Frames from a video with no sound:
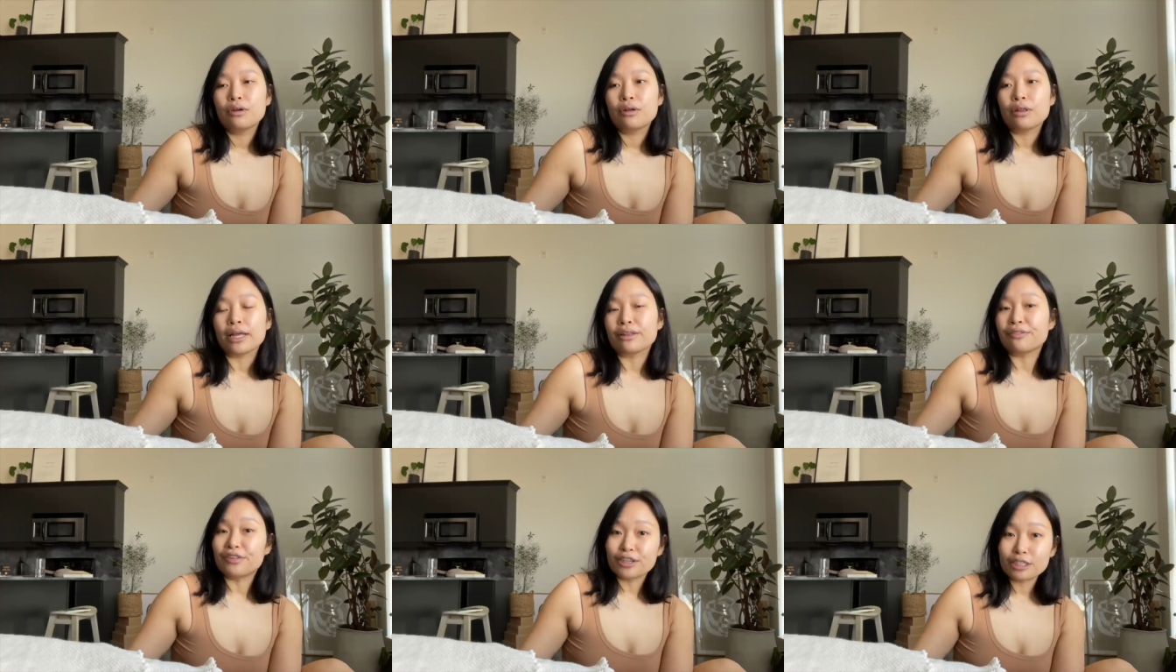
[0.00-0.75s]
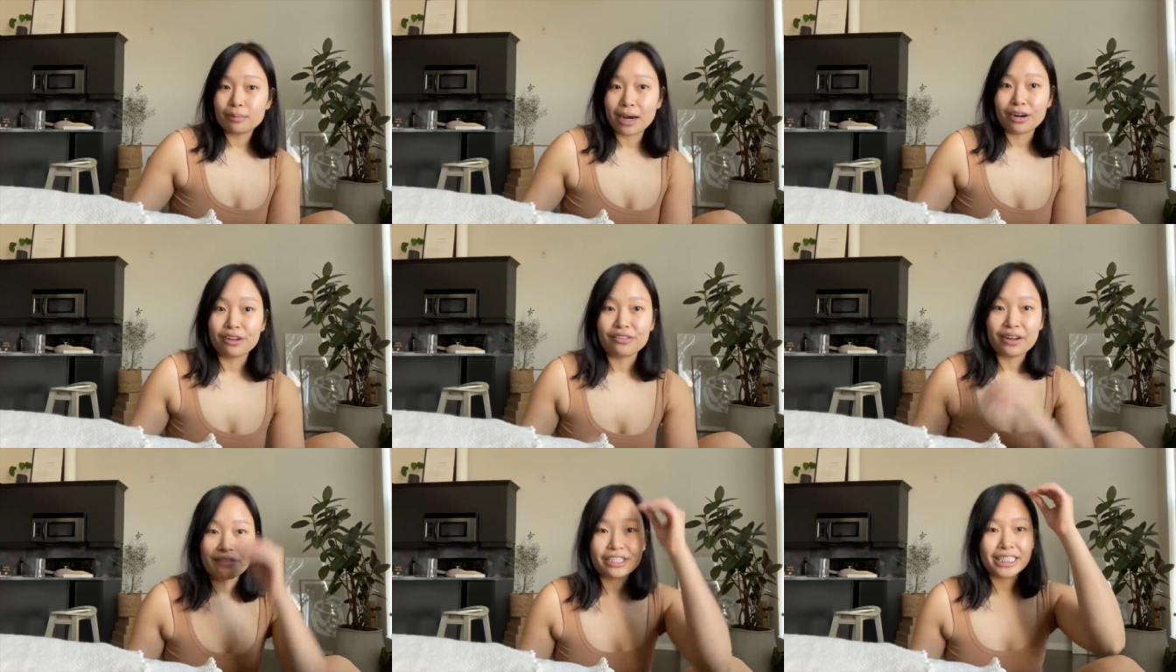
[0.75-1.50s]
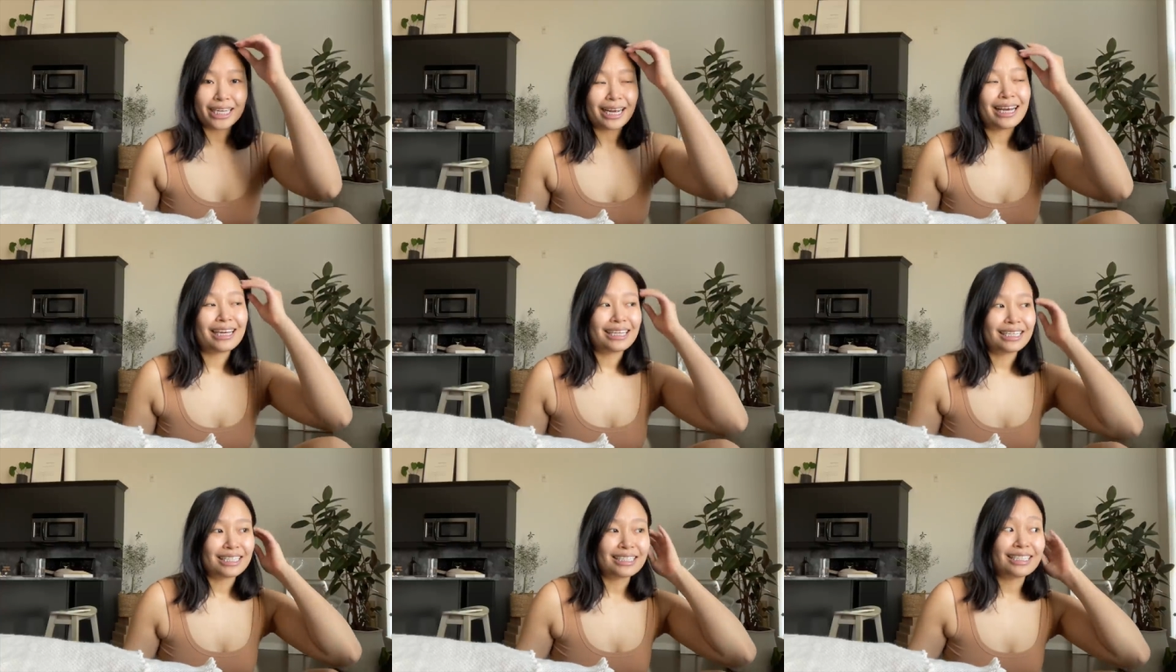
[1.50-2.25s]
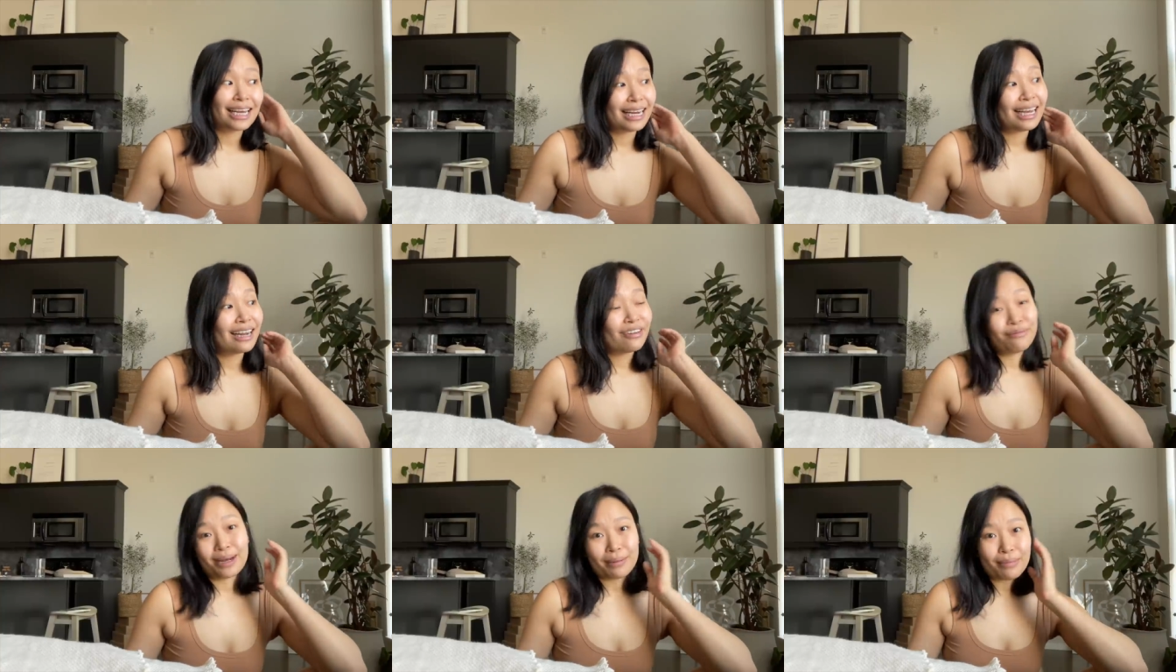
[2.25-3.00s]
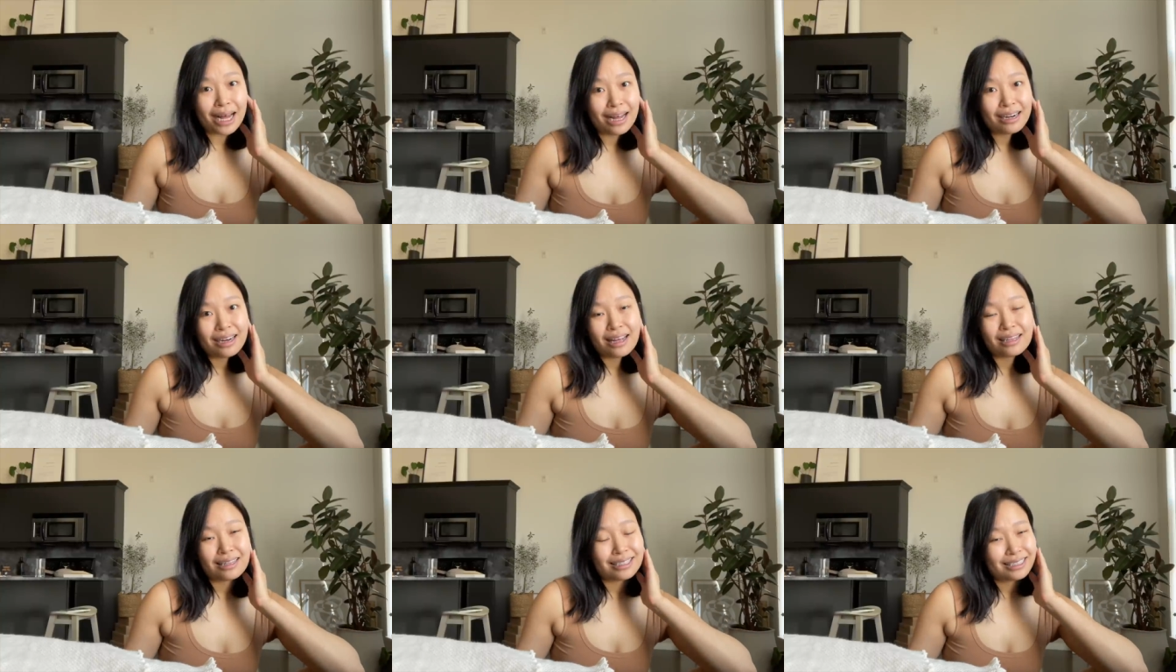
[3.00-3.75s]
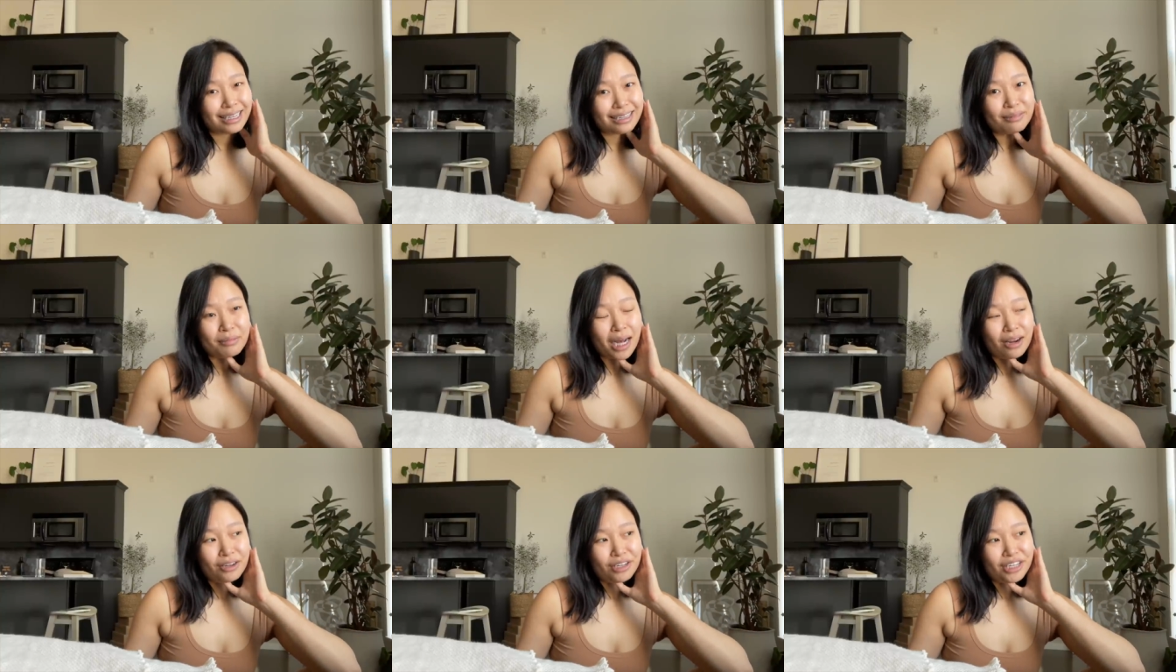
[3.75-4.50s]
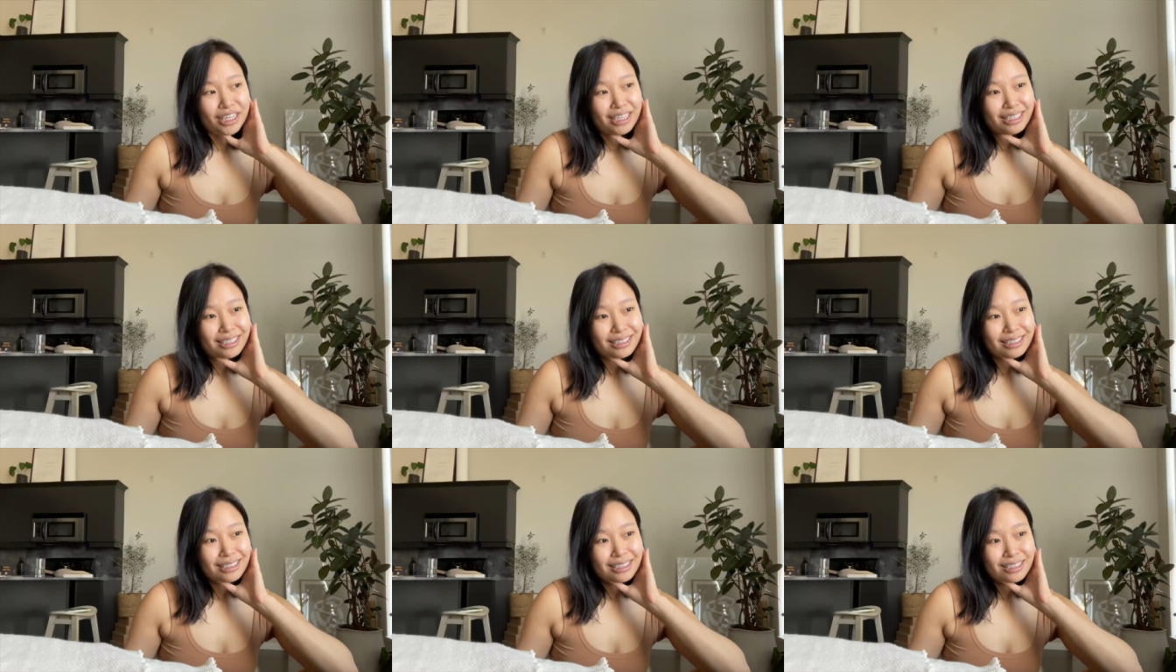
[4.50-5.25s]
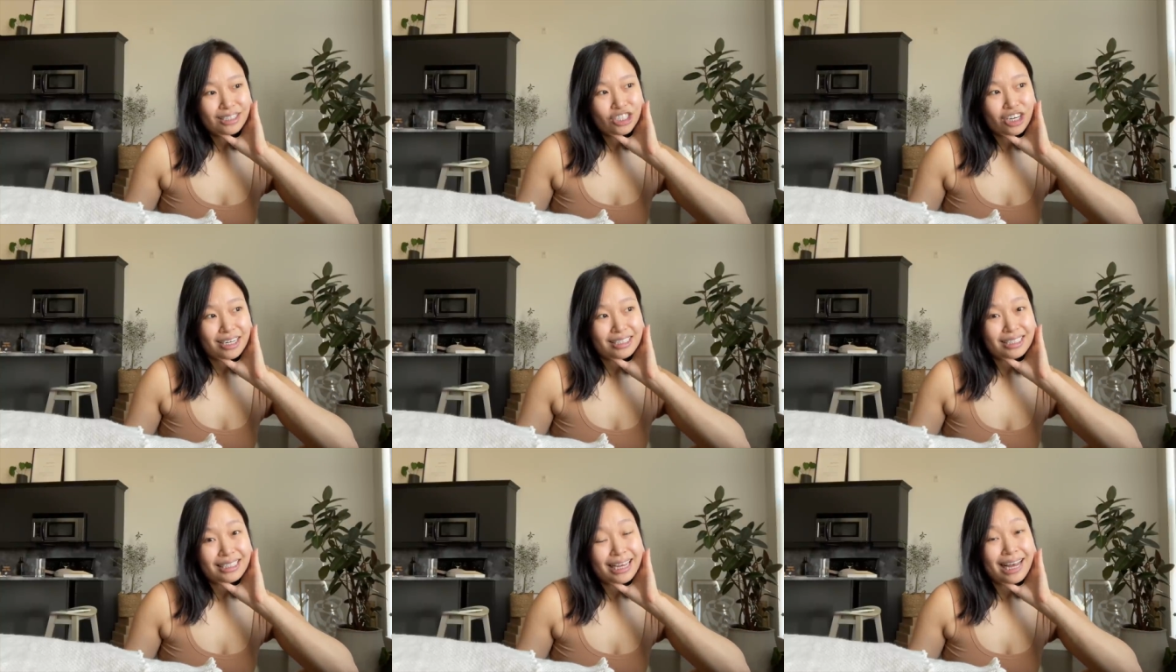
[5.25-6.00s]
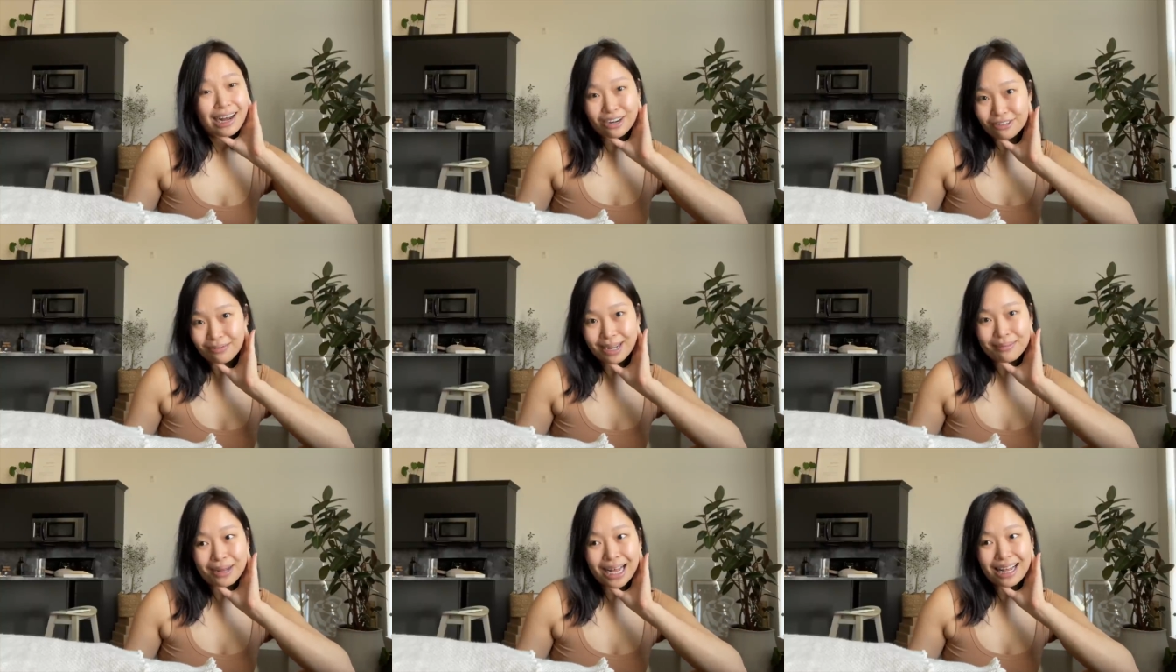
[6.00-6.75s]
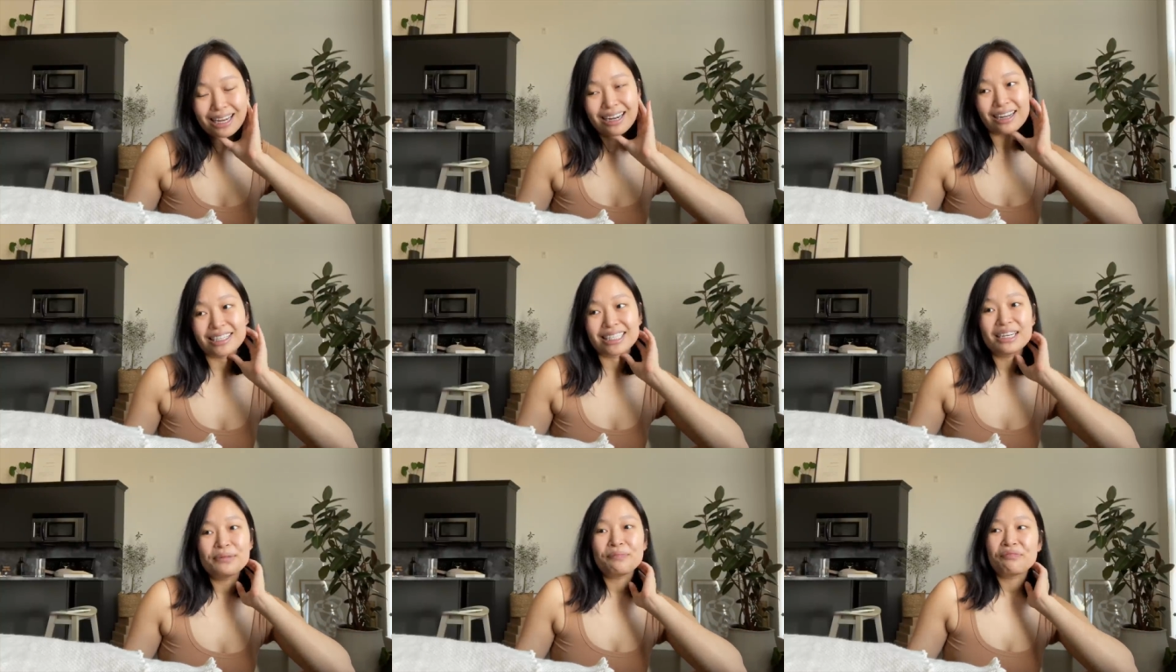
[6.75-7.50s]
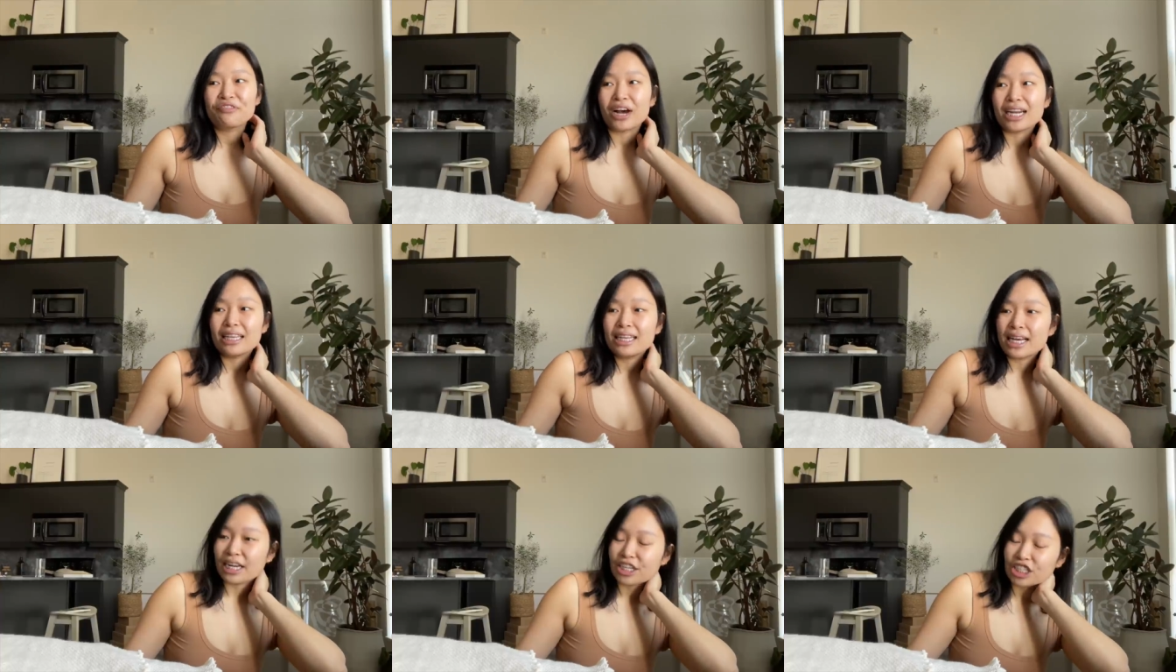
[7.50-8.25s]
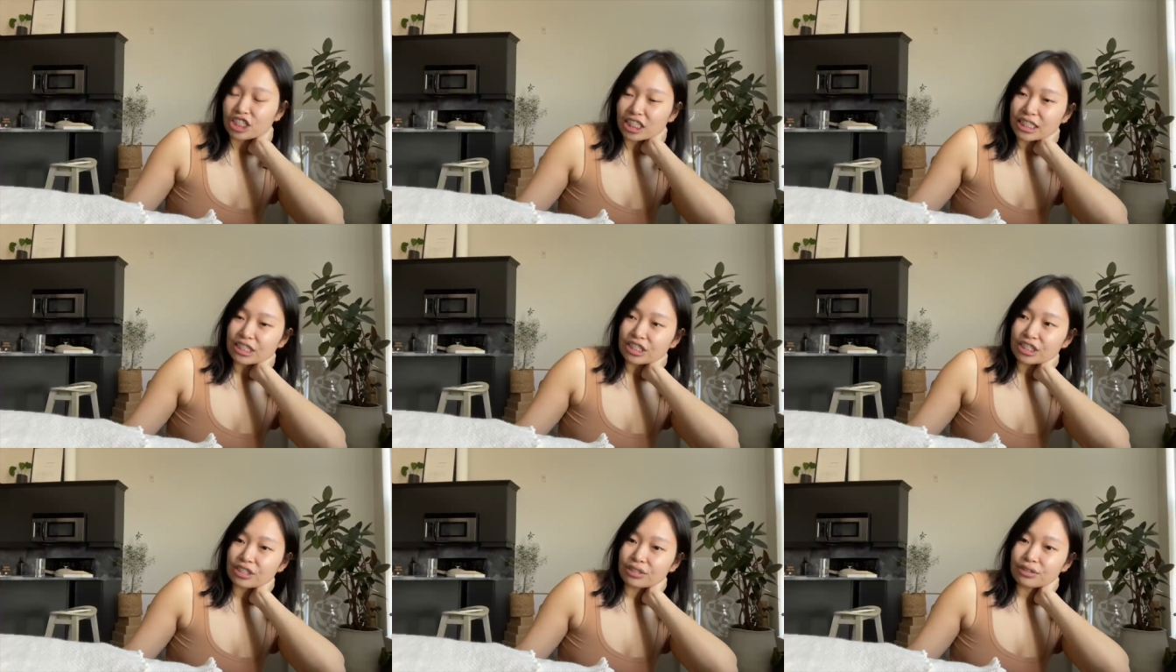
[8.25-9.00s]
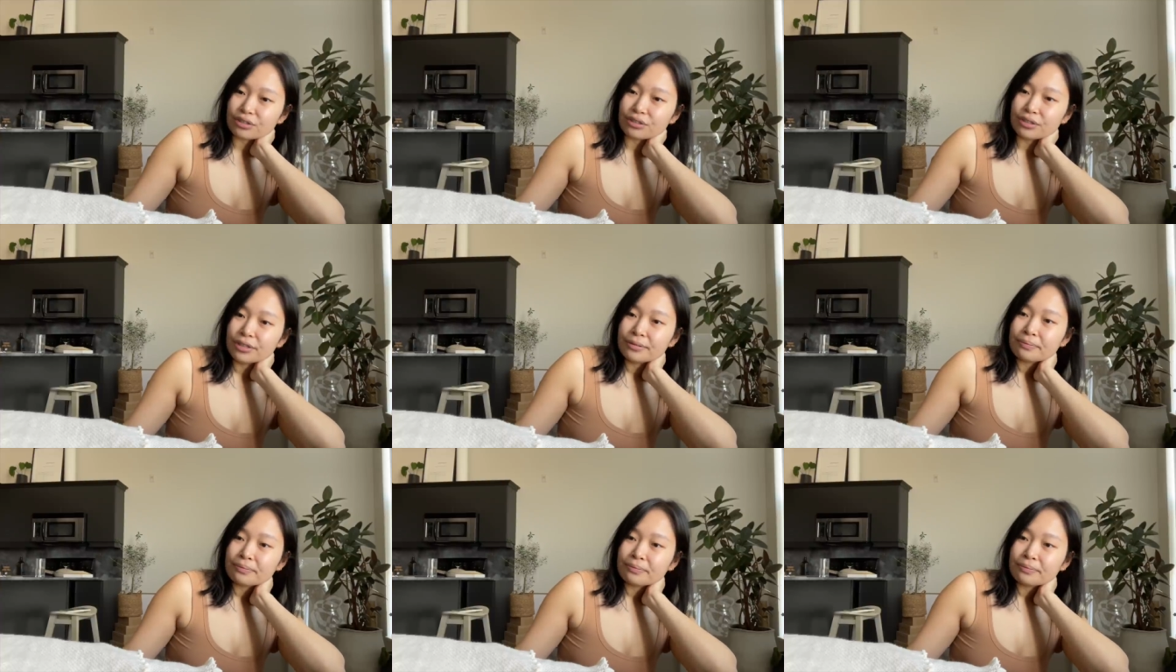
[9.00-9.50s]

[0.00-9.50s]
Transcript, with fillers: Like, the first battle of every day is getting out of my bed, and then the second battle is trying to stay out of my bed and finding the energy to